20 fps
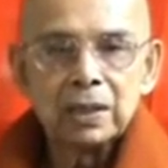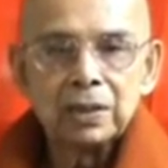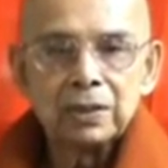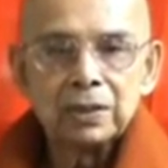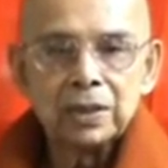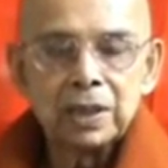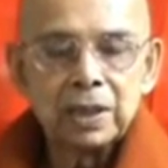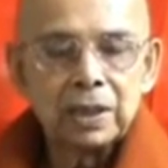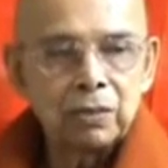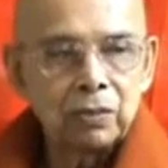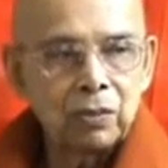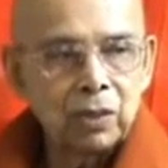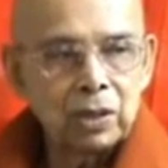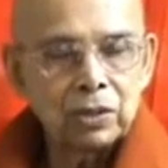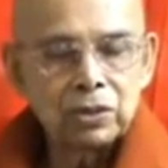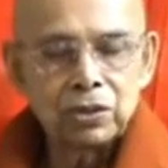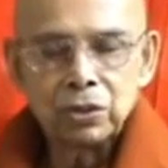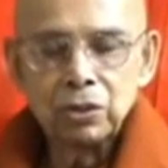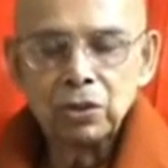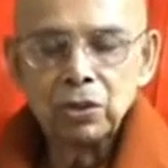See,
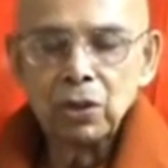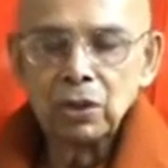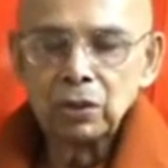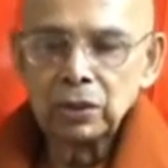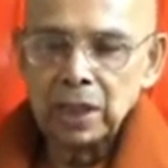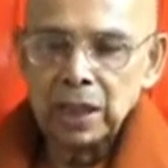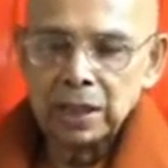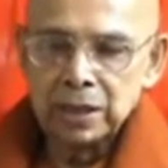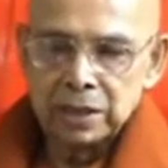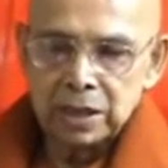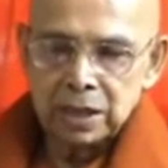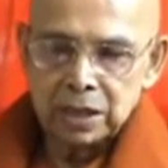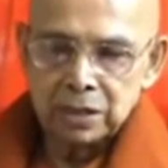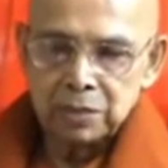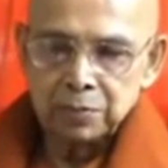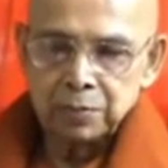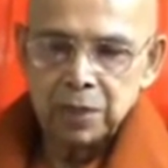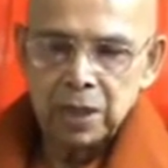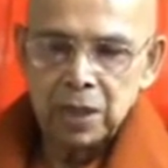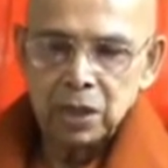once you know that it's a
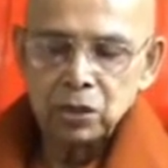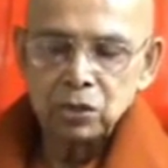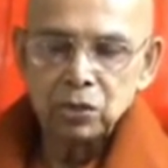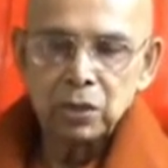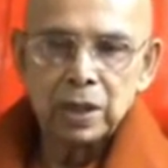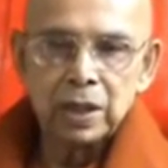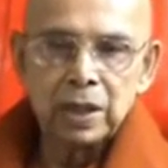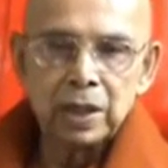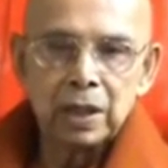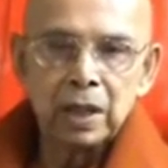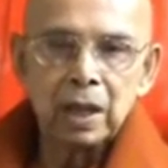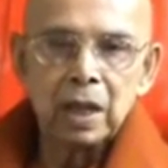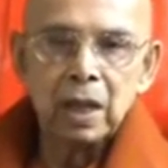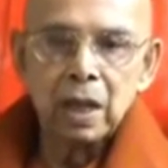spiritually,